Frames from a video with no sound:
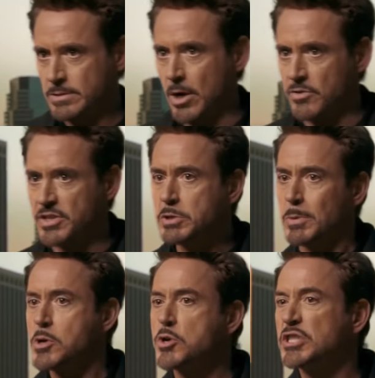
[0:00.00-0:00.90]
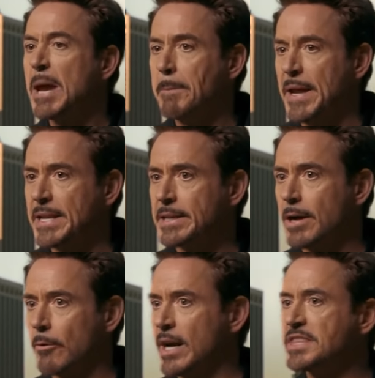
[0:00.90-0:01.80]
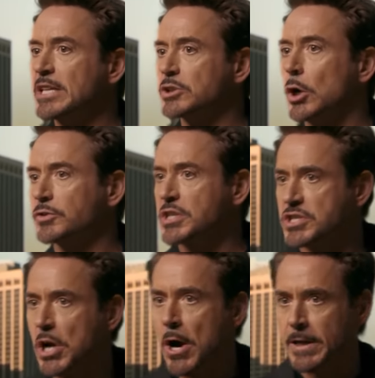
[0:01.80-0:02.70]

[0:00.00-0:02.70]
doesn't make for a particularly imposing